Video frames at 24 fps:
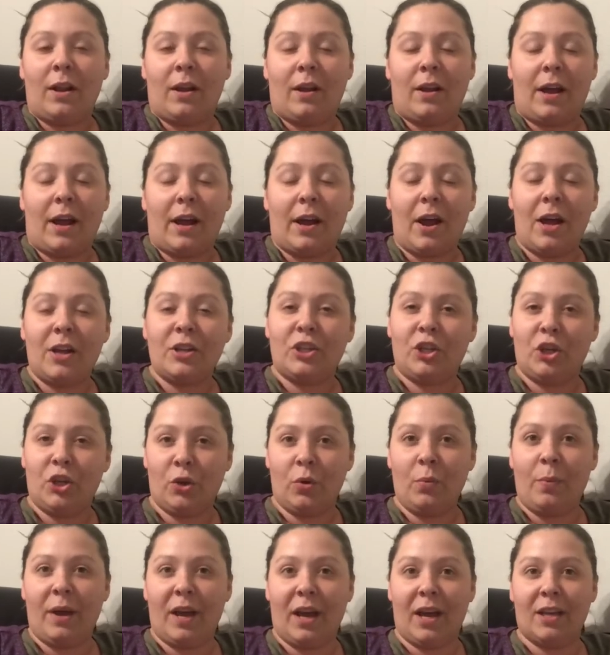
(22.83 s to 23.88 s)
got 2
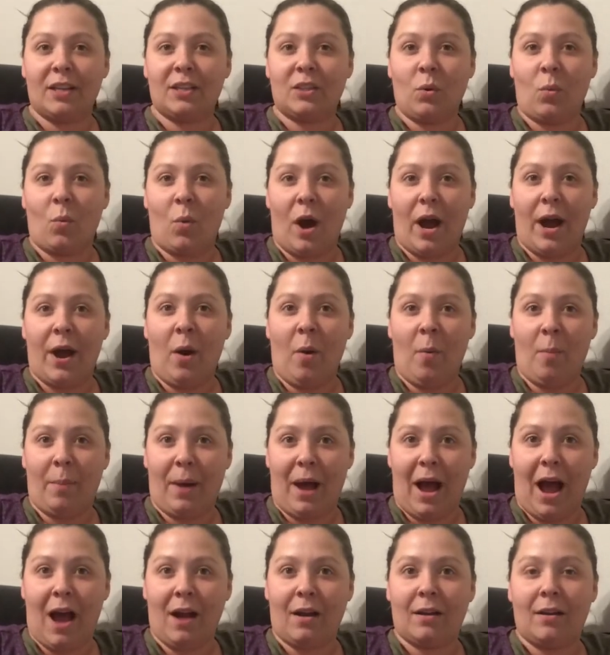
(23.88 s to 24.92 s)
pigs a while
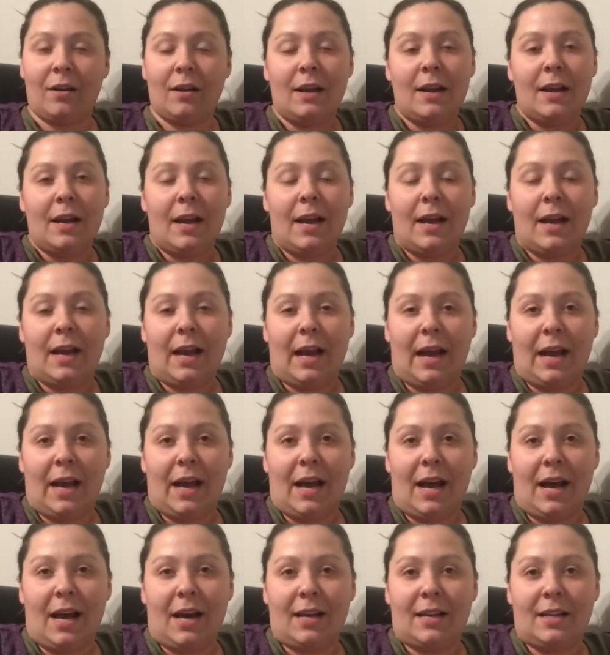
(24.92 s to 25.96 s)
back,
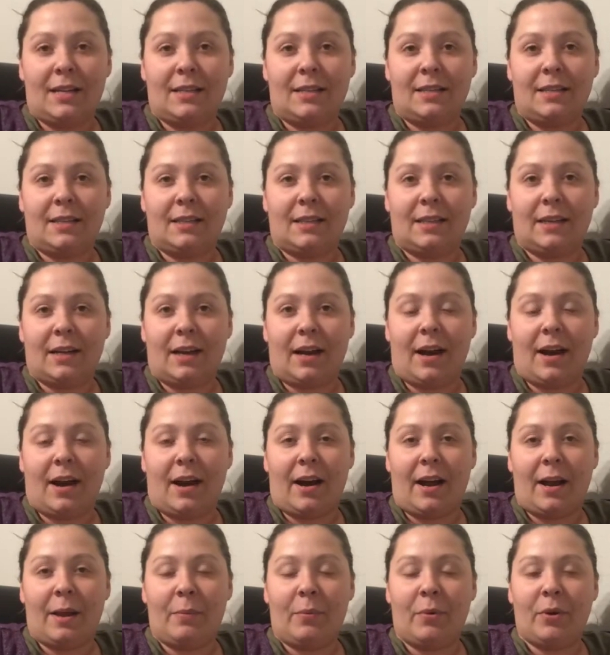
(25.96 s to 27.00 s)
and
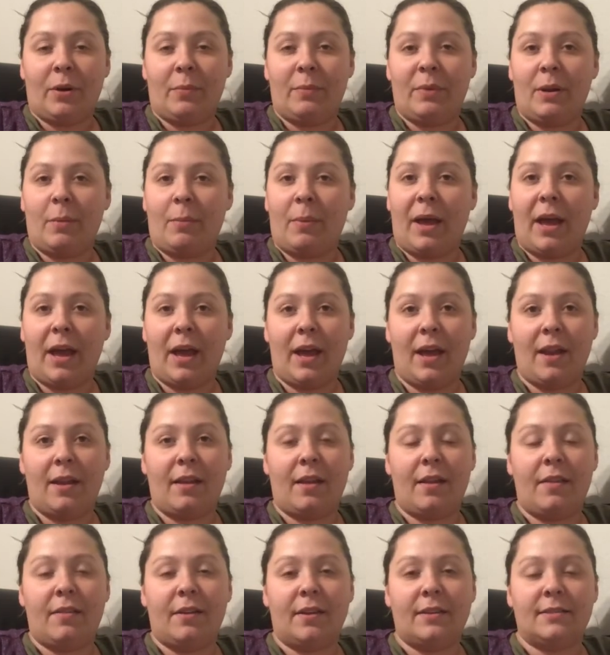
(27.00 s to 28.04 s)
I put them in a
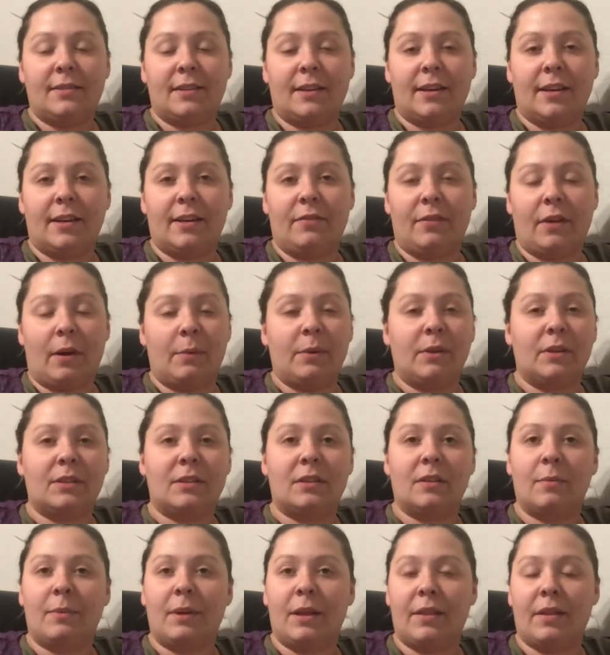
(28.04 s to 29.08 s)
pen. They did fabulous
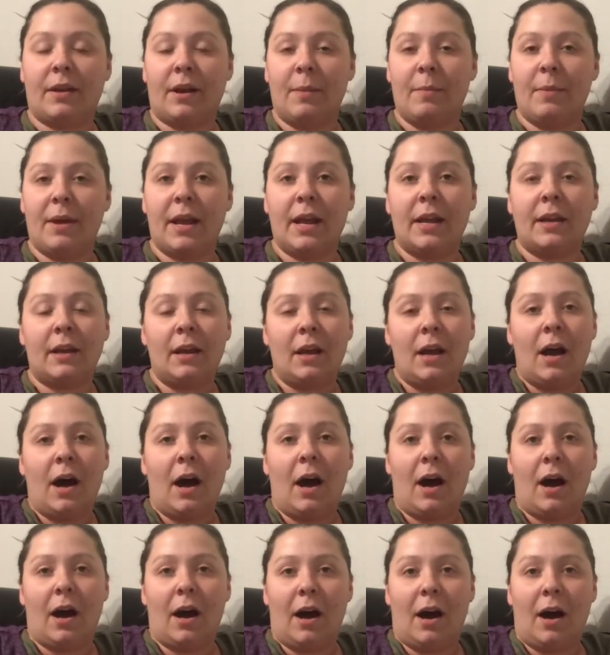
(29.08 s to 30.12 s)
in the pen that I made.
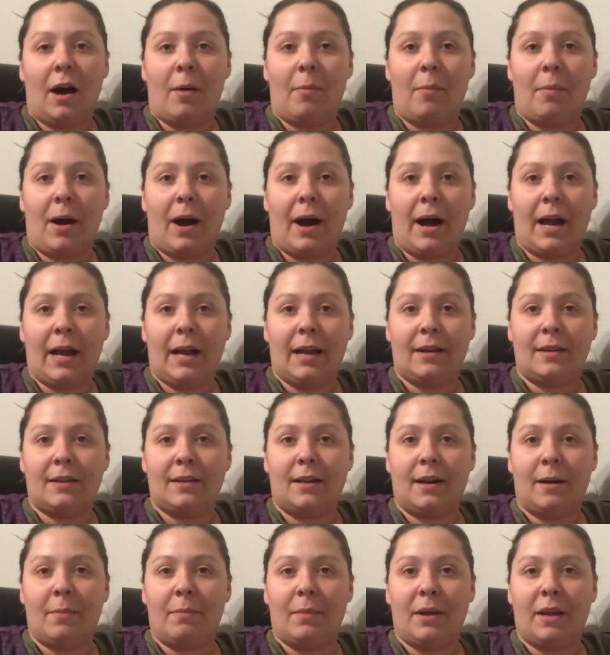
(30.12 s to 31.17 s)
I ended
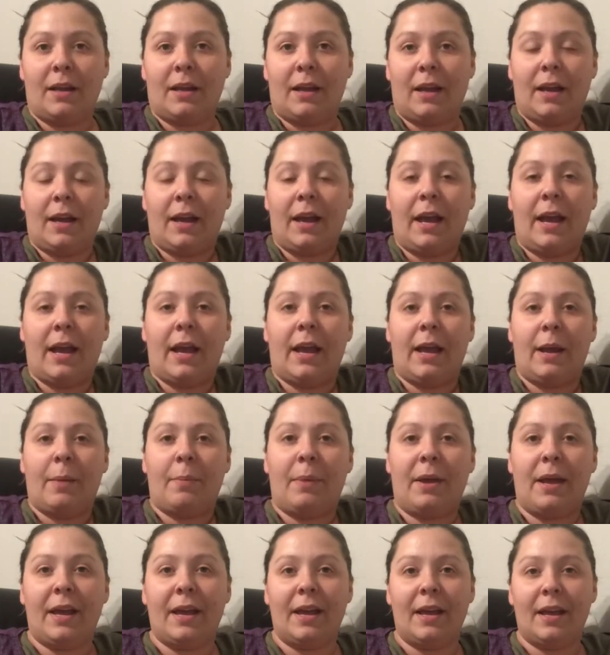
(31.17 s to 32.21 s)
up making a
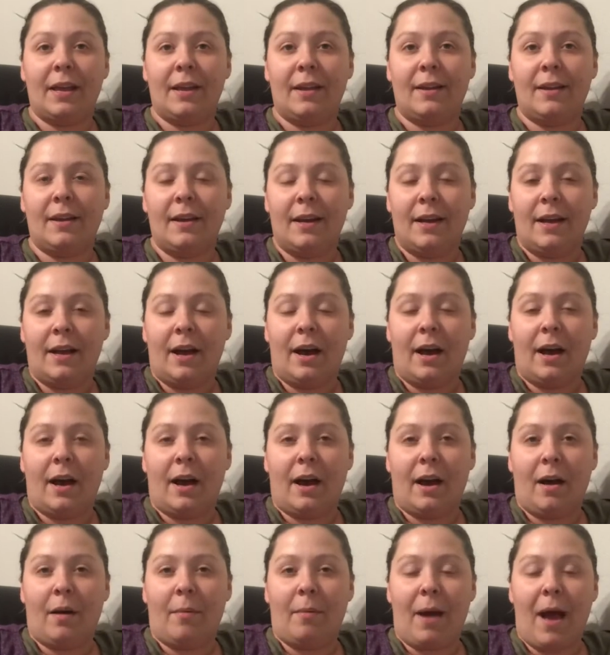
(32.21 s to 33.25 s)
pen
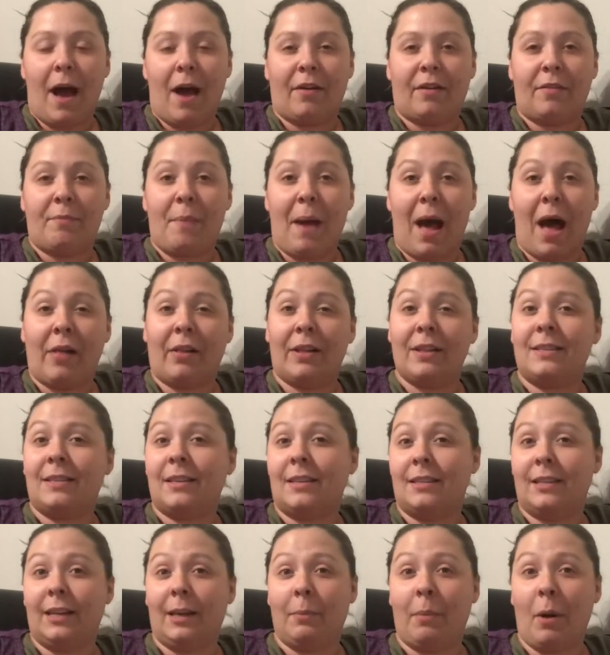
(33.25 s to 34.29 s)
out of pallets
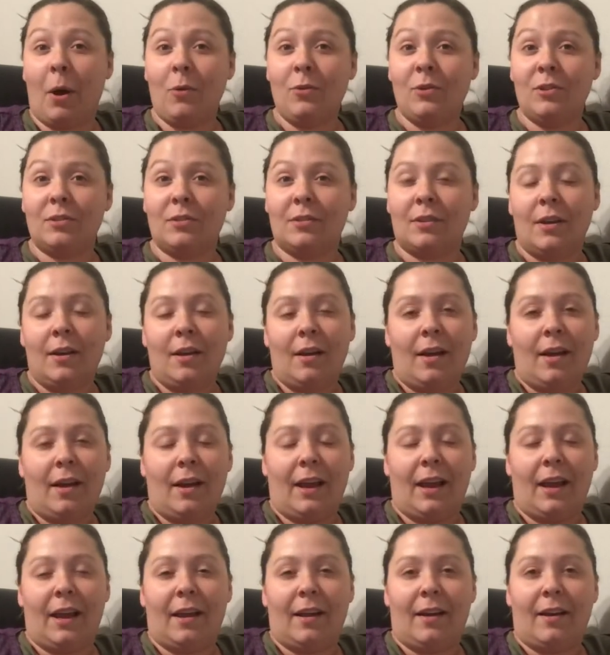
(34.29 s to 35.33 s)
and T-posts,
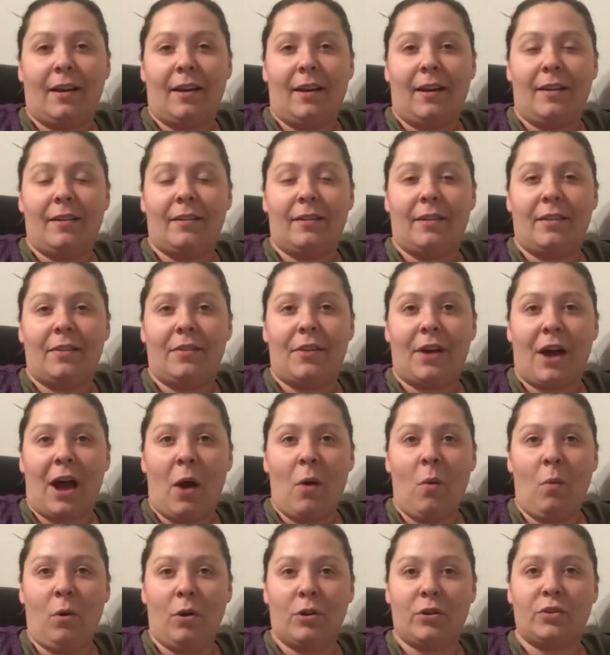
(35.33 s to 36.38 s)
and
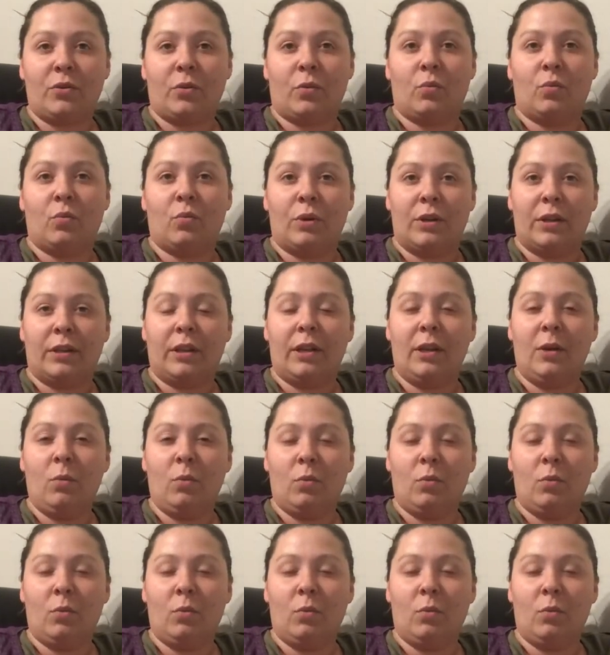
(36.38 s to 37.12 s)
that worked really